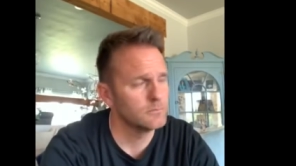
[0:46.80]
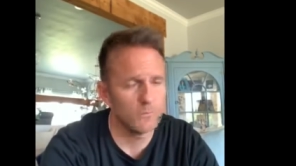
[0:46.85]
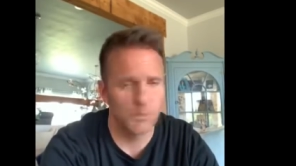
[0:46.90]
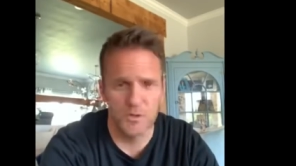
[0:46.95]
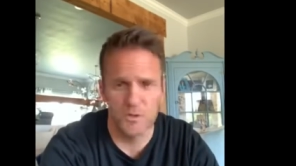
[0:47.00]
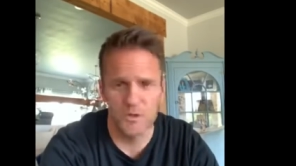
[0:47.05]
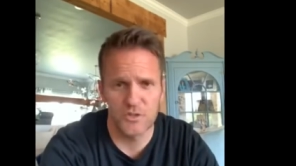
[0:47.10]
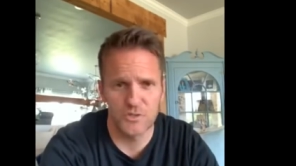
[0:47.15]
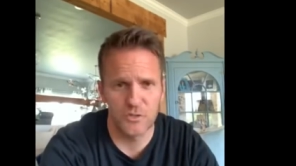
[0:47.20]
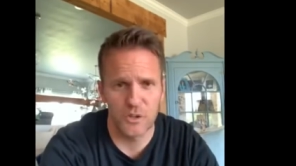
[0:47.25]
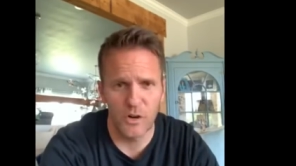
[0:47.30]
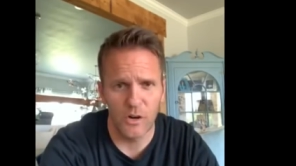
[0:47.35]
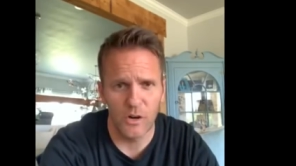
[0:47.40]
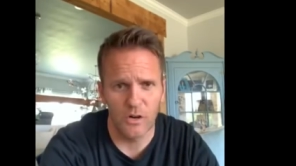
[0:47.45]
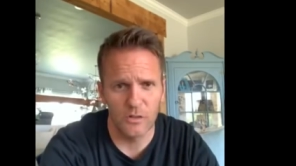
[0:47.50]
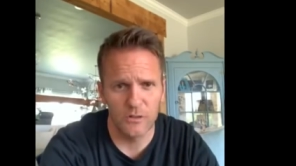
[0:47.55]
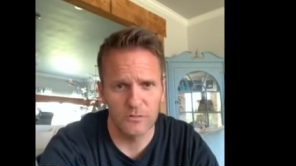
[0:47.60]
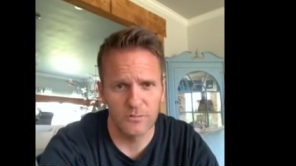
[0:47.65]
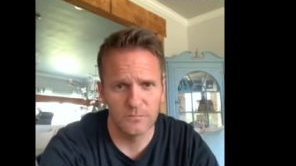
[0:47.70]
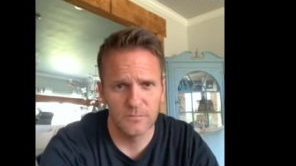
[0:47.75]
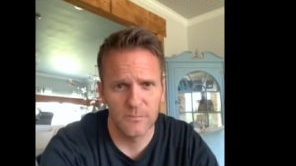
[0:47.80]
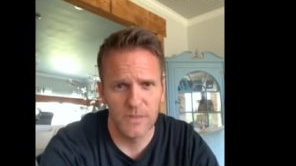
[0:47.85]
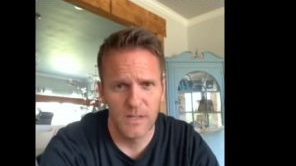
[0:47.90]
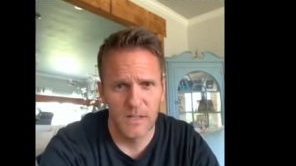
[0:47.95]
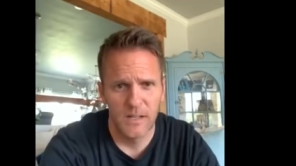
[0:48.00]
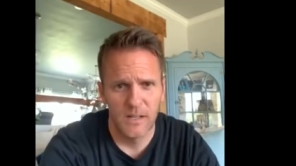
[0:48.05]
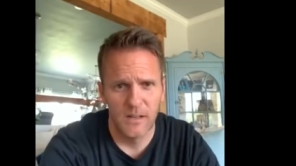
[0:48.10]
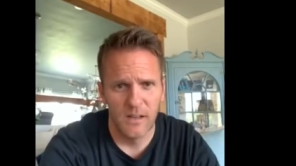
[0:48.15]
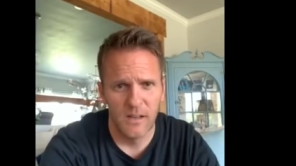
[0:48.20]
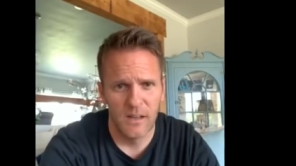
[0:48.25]
was strong.
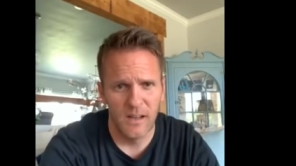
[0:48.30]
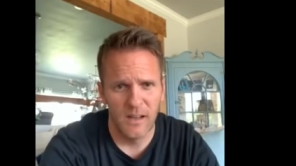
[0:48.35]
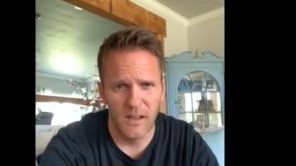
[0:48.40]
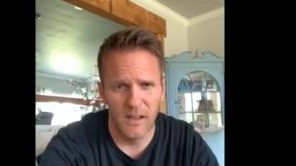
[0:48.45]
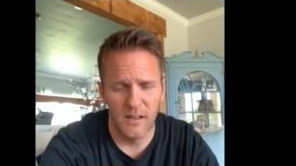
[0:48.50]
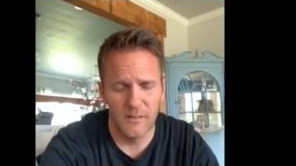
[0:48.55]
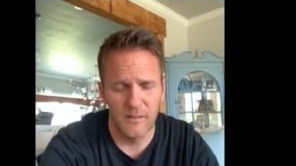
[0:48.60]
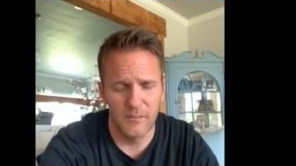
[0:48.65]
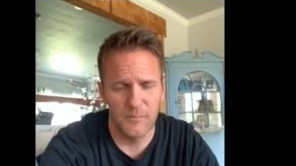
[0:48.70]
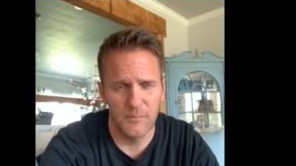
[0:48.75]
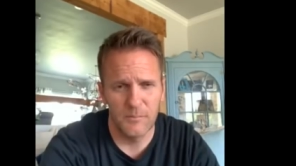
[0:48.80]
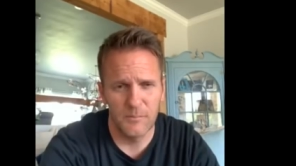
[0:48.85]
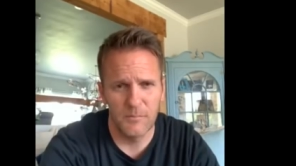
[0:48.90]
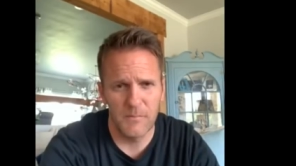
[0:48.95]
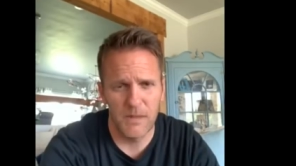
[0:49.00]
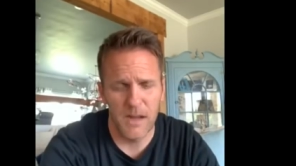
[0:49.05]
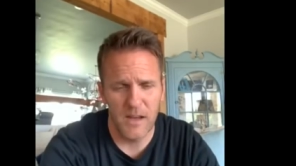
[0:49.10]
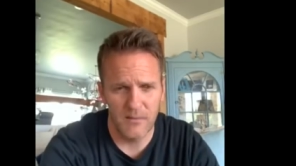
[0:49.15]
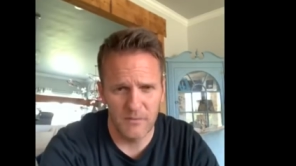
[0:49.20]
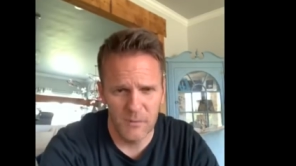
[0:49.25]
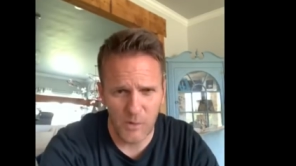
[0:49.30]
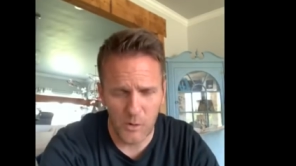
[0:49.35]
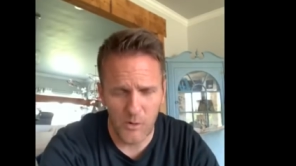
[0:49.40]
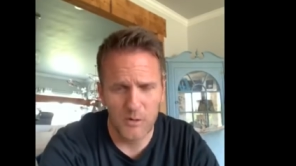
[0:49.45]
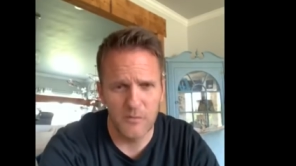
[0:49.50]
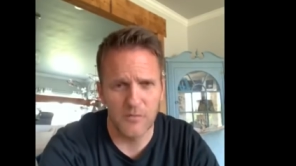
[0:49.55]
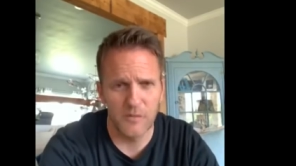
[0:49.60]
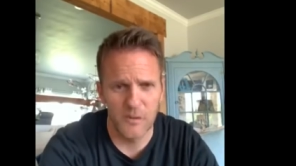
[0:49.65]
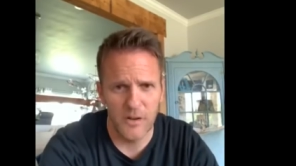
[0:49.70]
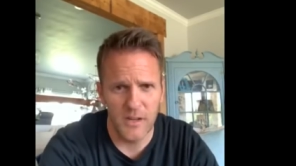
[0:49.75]
I
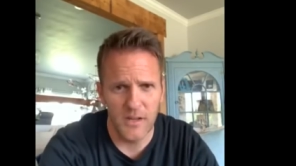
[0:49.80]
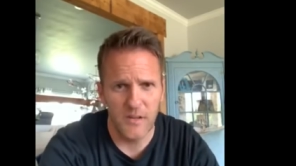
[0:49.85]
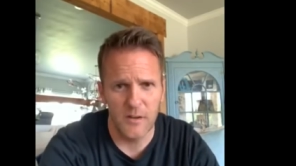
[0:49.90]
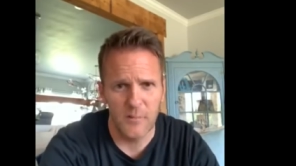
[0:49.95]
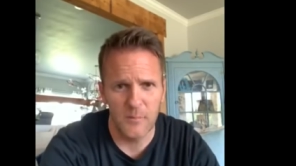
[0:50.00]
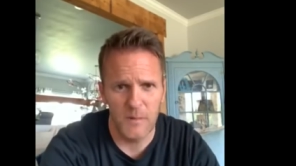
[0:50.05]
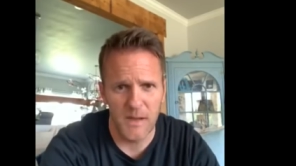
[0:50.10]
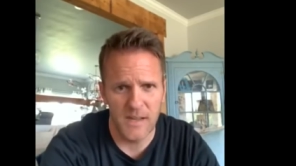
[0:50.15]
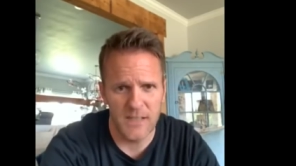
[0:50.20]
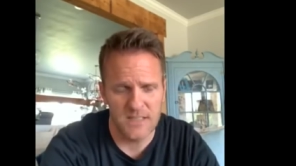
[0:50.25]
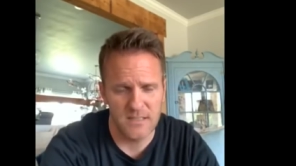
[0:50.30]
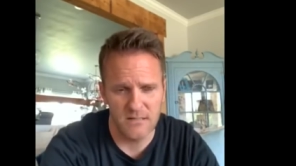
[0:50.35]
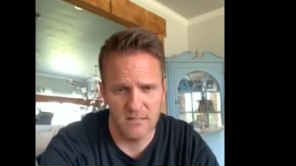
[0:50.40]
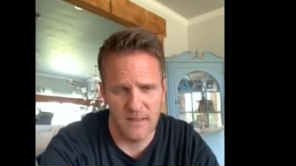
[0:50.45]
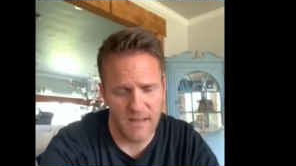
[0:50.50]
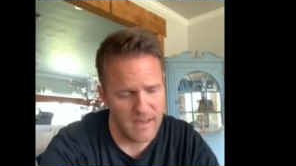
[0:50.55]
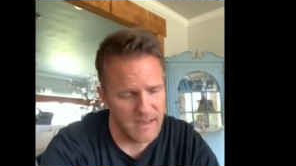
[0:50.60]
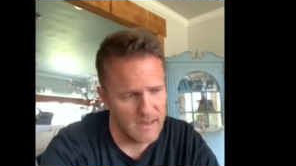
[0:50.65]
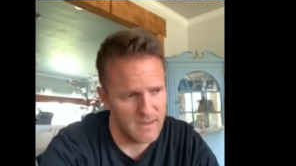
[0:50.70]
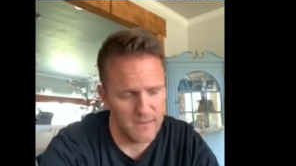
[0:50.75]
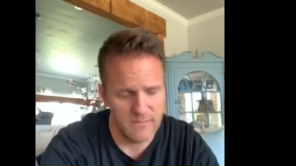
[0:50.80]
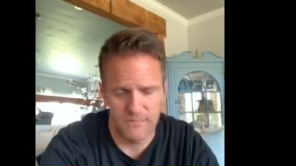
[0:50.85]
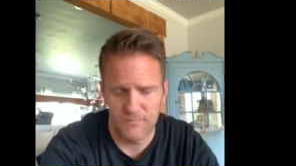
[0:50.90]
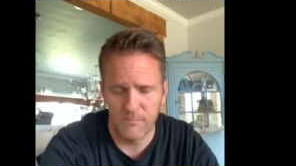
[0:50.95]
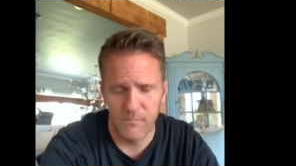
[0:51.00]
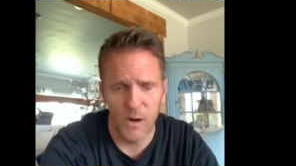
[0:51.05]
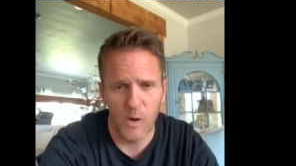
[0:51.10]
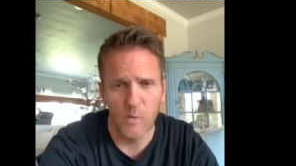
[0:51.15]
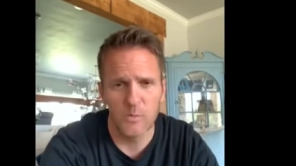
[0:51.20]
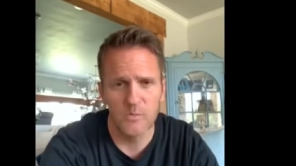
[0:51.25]
voted for him, I
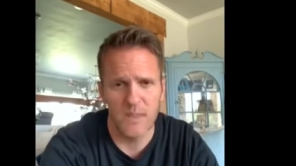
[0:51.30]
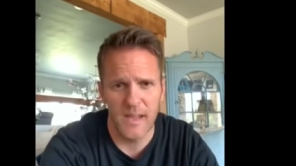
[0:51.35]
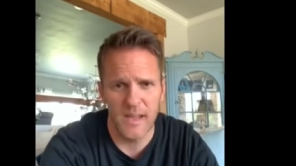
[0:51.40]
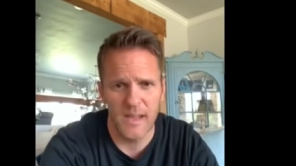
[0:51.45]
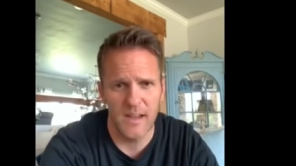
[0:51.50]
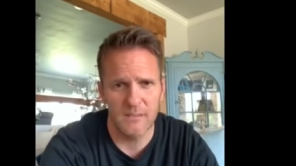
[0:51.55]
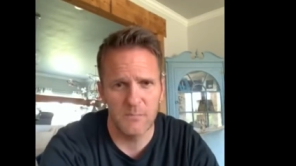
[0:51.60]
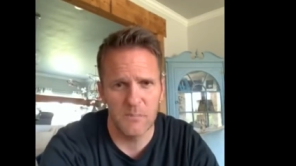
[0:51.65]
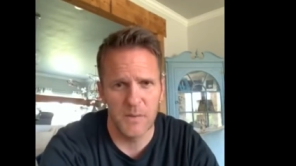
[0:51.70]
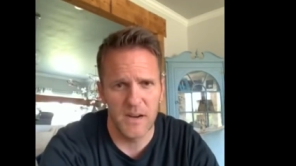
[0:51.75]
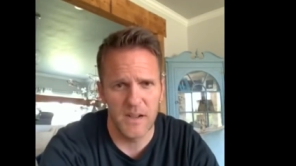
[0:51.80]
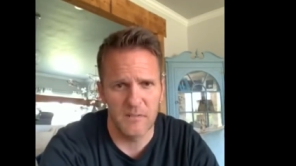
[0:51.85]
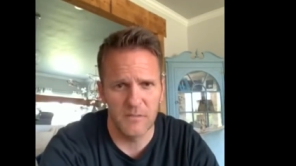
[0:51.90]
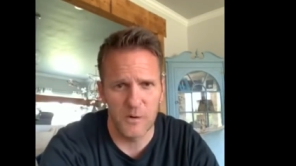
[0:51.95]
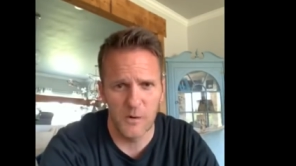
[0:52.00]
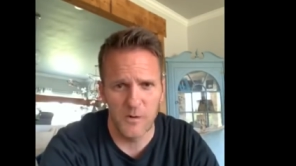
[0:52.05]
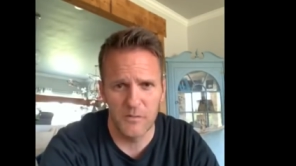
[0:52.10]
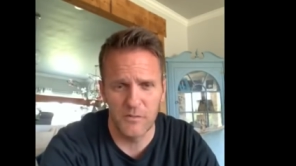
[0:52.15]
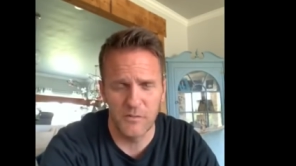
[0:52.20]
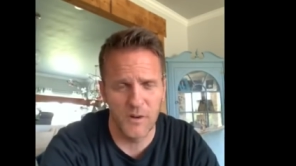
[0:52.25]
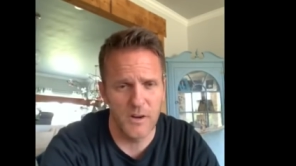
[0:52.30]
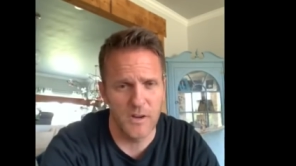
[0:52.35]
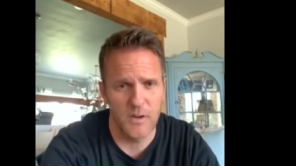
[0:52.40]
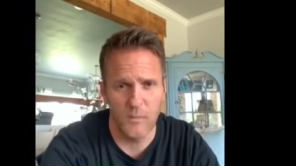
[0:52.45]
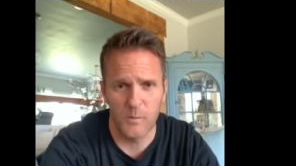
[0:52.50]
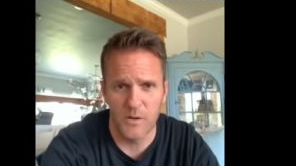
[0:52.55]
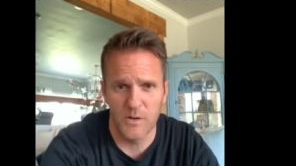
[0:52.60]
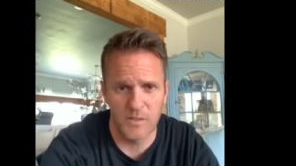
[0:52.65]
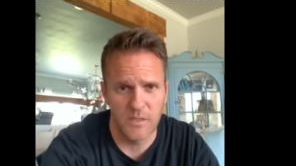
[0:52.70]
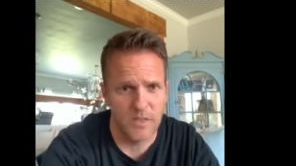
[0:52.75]
own that, but I voted for
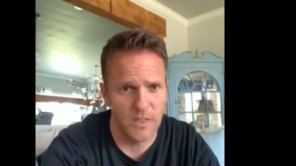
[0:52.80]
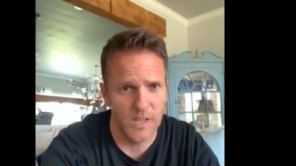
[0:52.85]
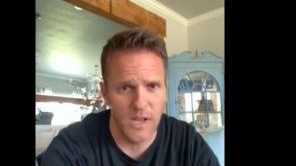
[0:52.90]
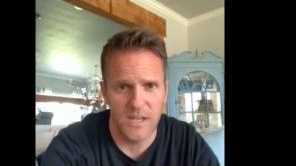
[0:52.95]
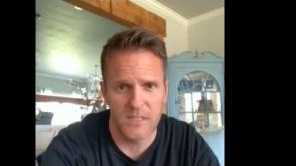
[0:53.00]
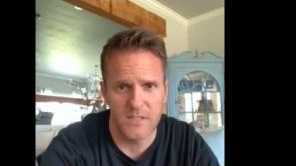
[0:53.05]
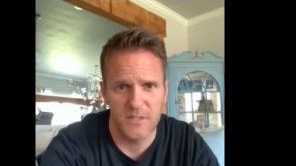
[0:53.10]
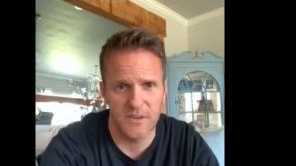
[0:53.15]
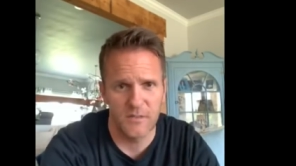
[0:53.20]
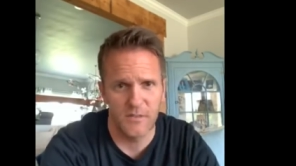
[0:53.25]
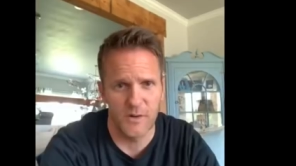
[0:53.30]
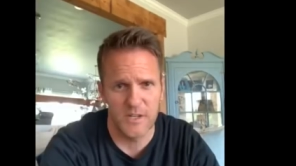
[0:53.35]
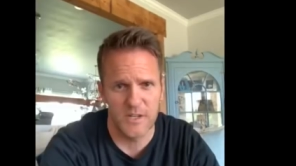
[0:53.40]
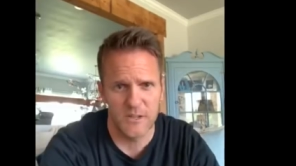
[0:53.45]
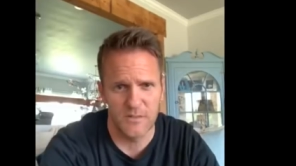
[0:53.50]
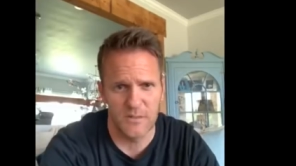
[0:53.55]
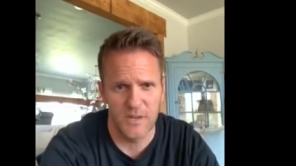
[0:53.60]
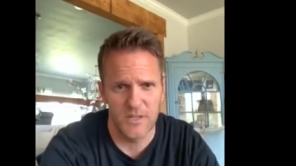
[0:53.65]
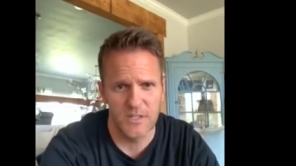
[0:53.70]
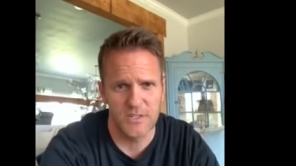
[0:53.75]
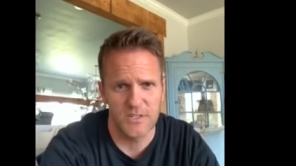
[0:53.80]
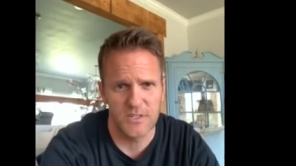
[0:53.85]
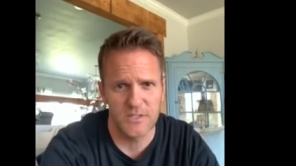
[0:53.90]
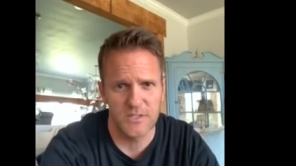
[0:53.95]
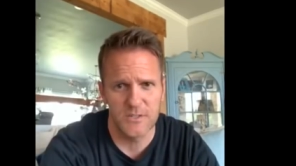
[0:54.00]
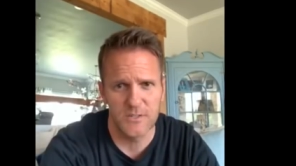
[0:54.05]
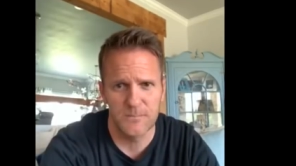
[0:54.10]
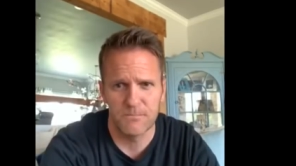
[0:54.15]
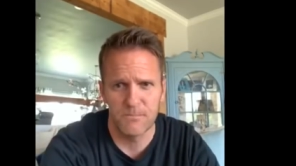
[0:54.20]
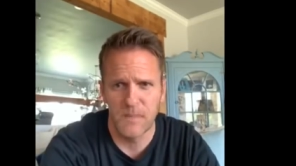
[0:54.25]
him with lots of
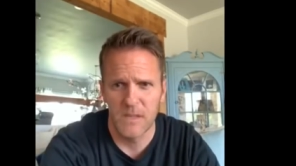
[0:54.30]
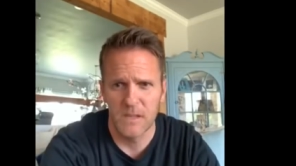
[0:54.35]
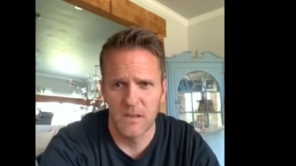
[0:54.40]
reservations.